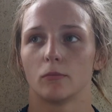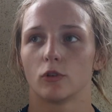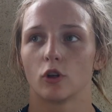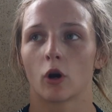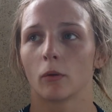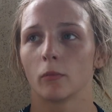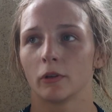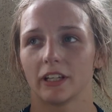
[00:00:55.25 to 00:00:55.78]

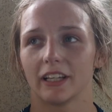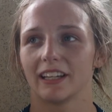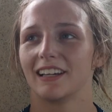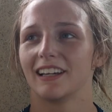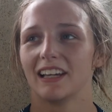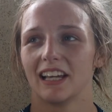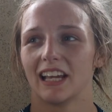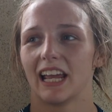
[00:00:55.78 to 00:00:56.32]
Normally,
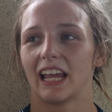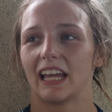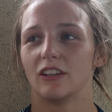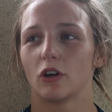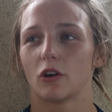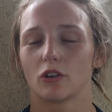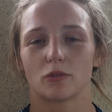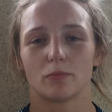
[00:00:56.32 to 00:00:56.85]
in
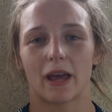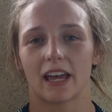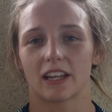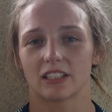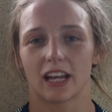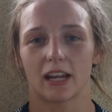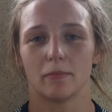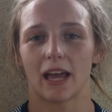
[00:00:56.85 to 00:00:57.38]
those
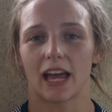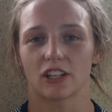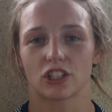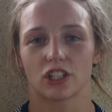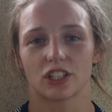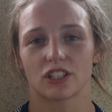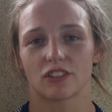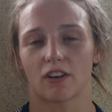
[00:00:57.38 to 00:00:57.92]
tight
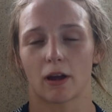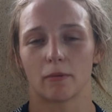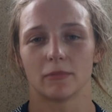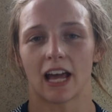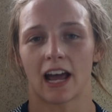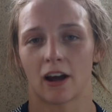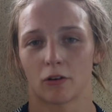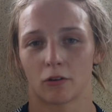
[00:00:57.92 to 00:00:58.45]
matches, if I'm
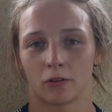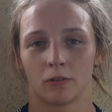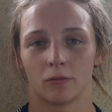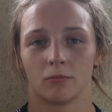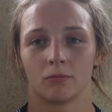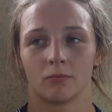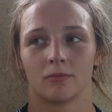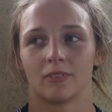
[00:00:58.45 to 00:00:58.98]
down,
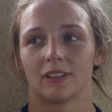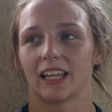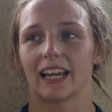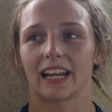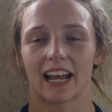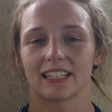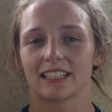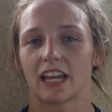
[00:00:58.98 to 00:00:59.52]

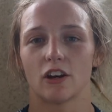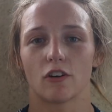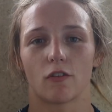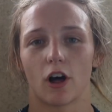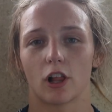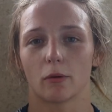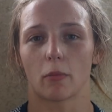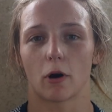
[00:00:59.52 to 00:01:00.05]
like, I tend to
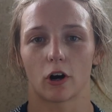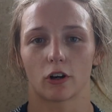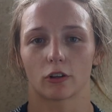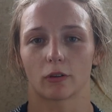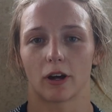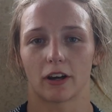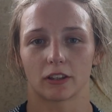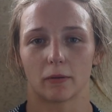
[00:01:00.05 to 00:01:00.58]
fall apart
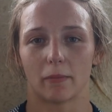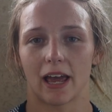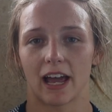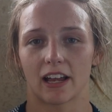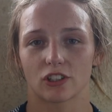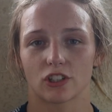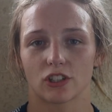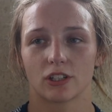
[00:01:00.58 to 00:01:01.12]
throughout the match.